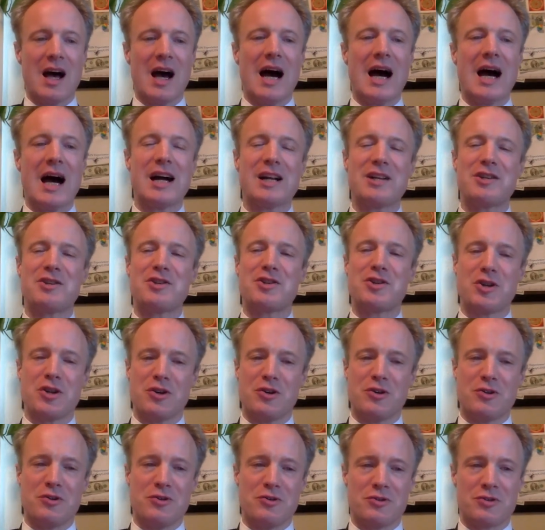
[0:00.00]
I
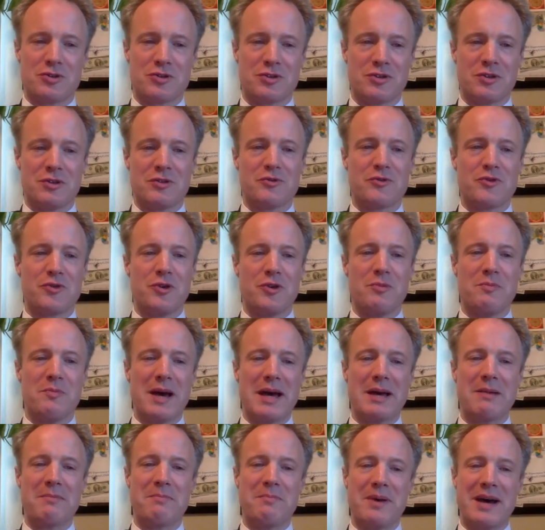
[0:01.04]
choose to
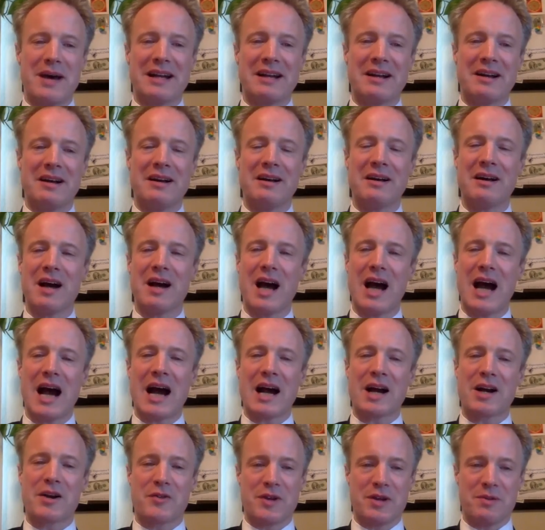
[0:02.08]
make better
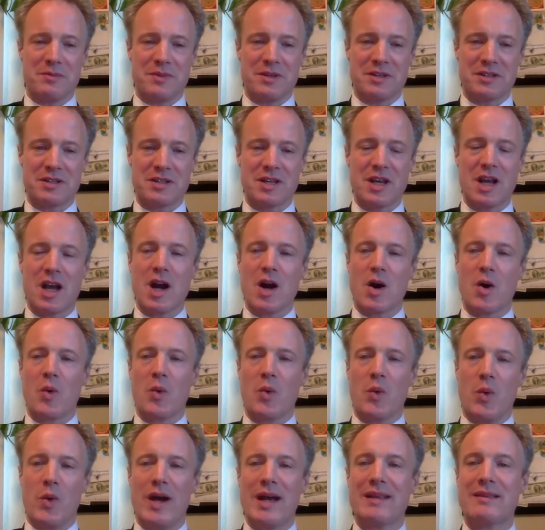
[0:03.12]
agreements
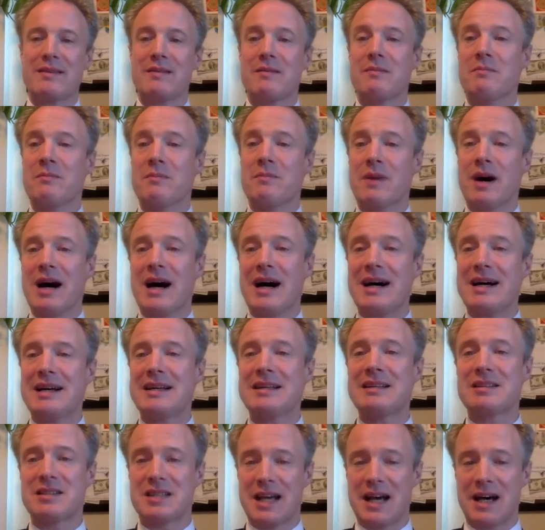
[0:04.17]
with
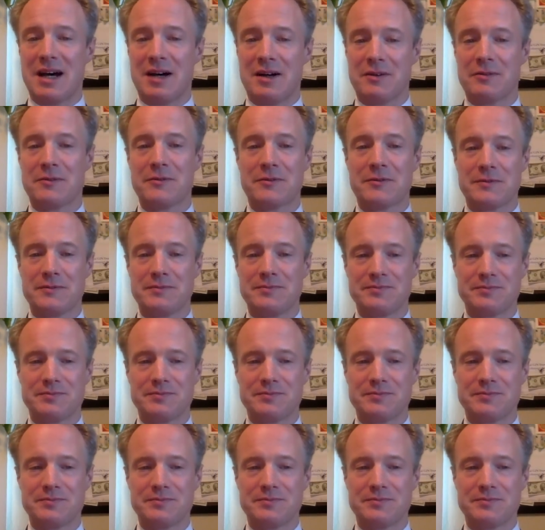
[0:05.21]
myself.